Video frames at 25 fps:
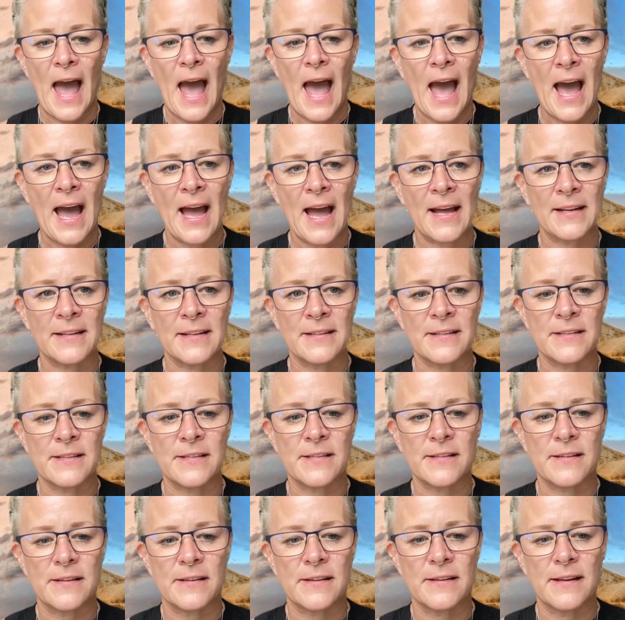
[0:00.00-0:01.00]
And
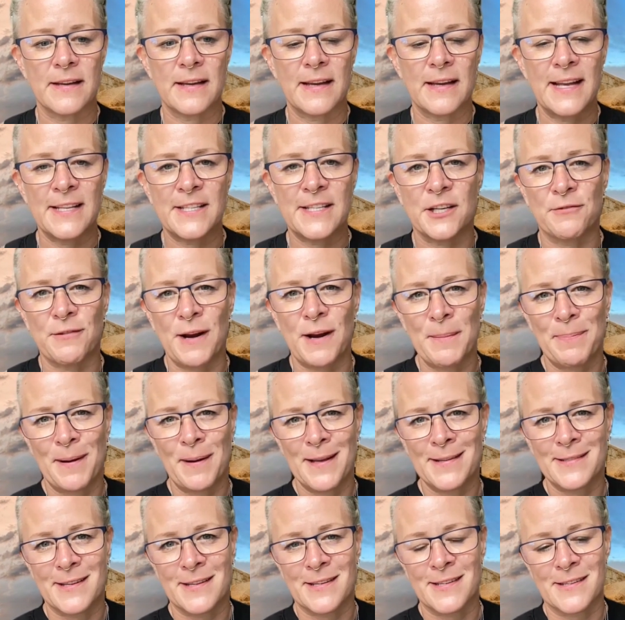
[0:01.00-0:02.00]
it's a great
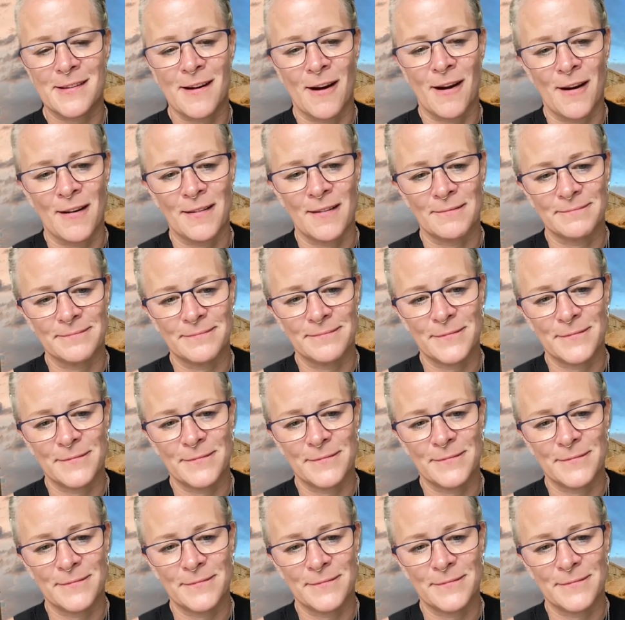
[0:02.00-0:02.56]
place to start.